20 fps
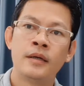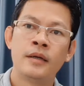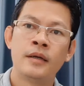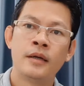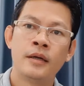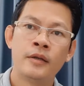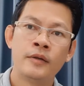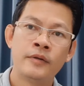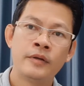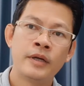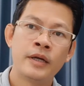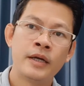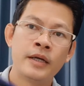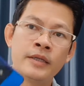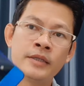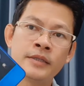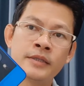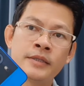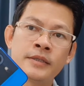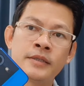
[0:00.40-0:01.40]
Hello
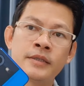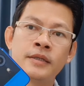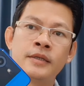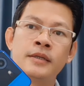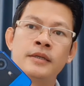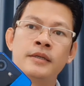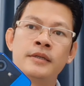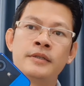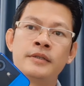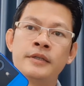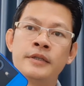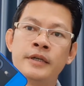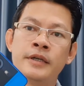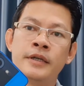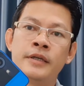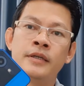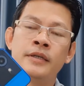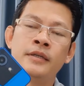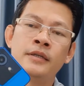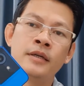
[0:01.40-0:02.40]
guys,
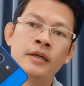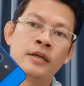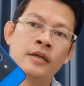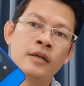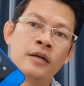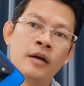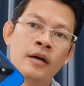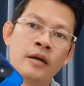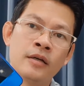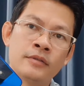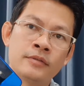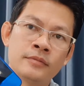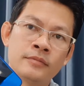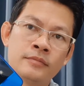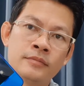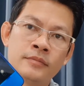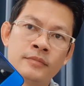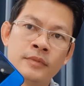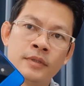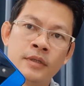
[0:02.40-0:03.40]
today I got
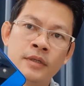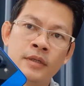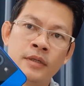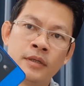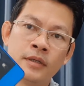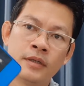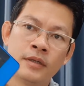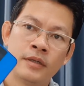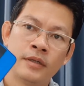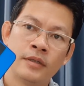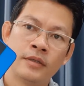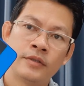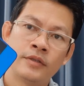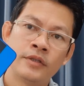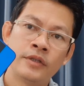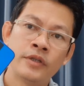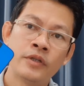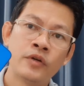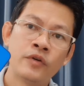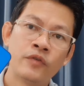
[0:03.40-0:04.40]

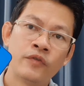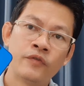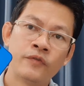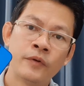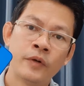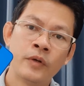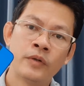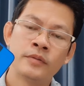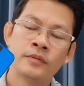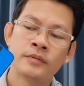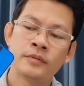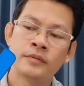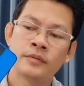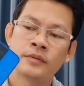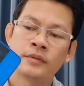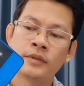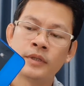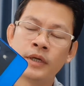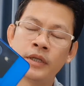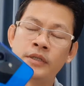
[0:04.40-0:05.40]
Tecno phone
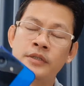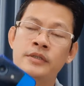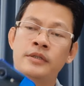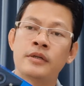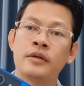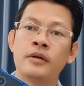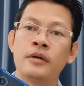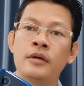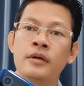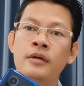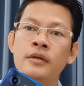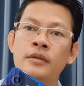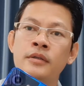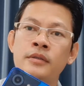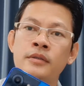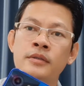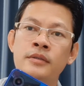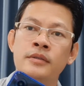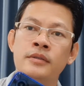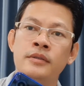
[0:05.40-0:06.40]
that is
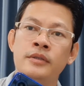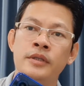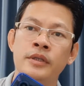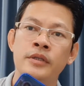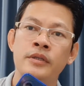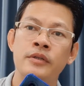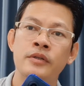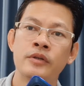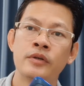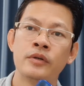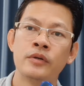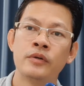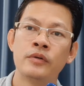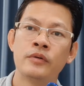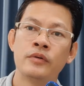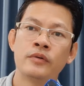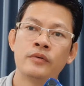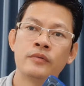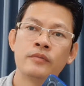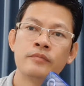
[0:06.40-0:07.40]
called
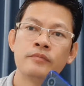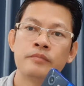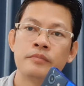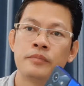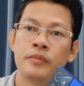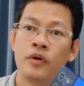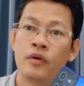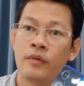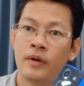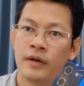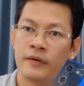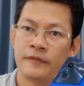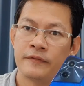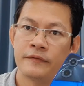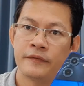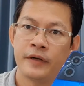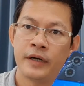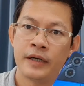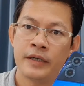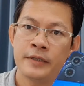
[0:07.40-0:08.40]
Tecno Pova
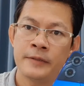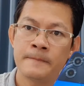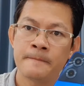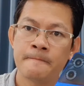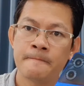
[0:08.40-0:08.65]
5,